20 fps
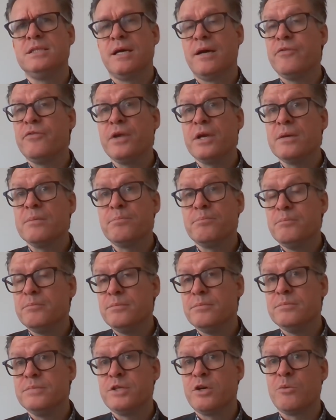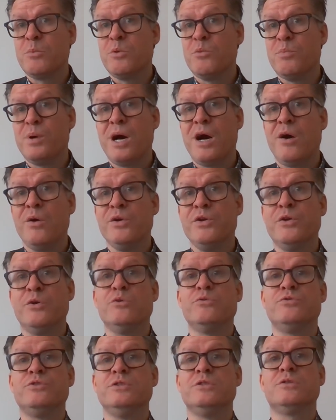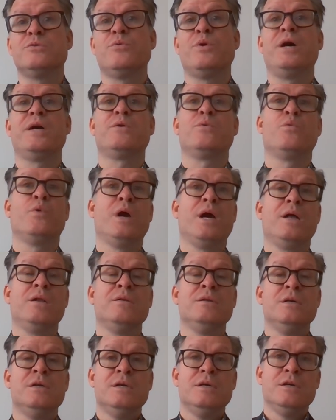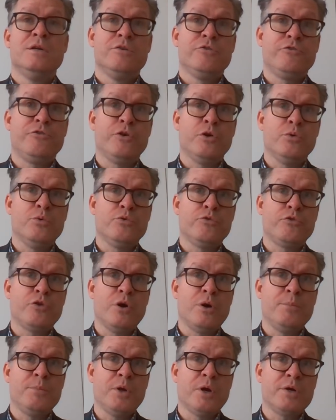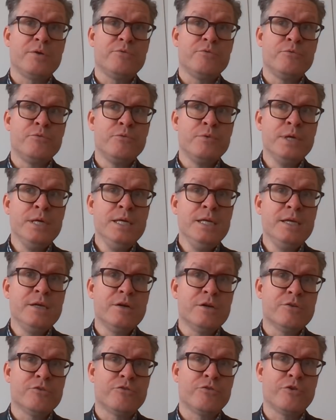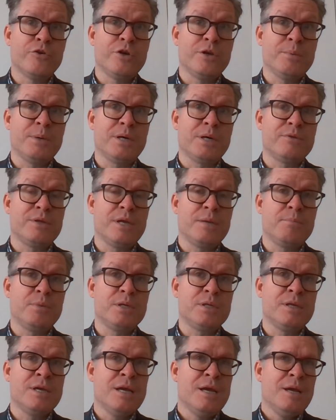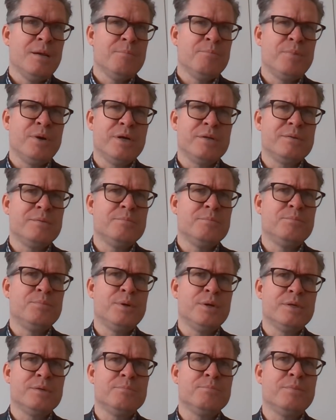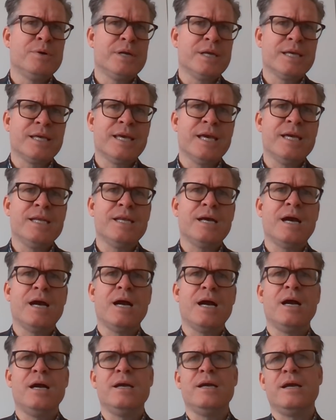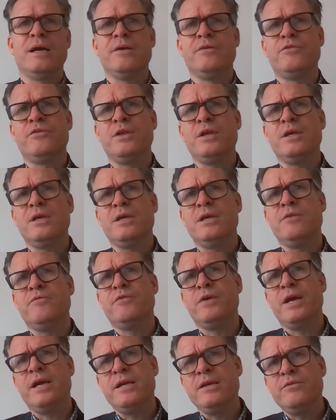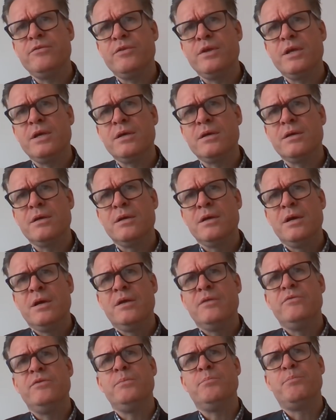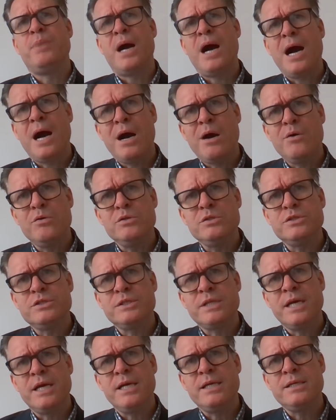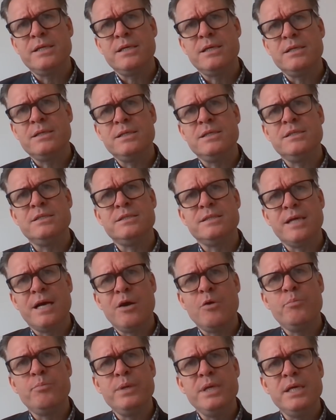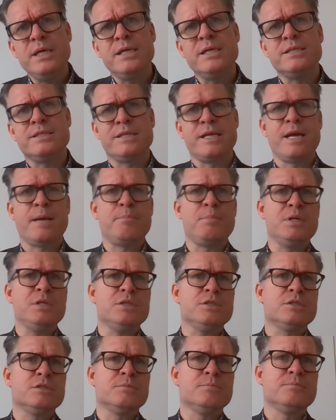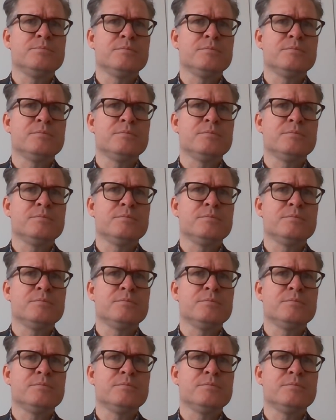I think General Powell knows this quite well. So I'm not really concerned about that. But again, I think if anything, the Powell standard is now being established.